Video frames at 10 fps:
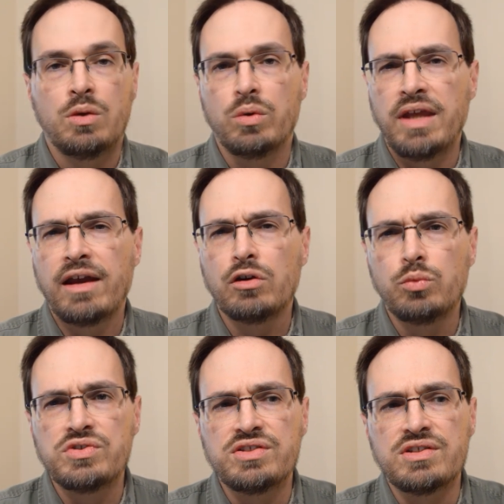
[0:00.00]
When Harold
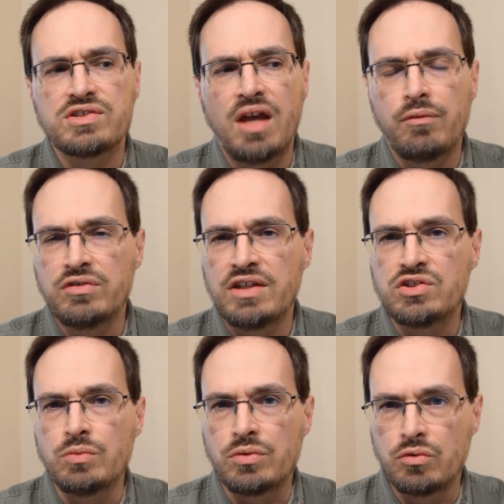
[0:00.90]
was in this
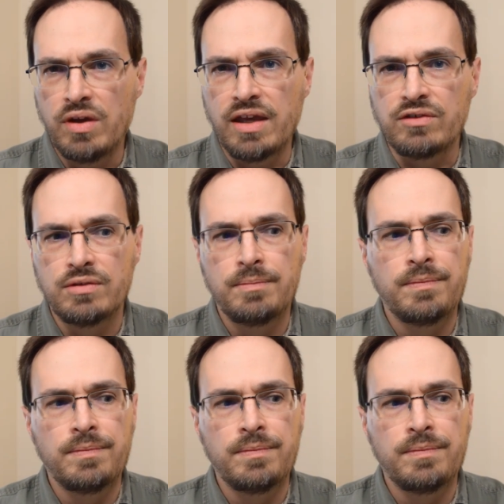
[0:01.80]
confrontation with Grant,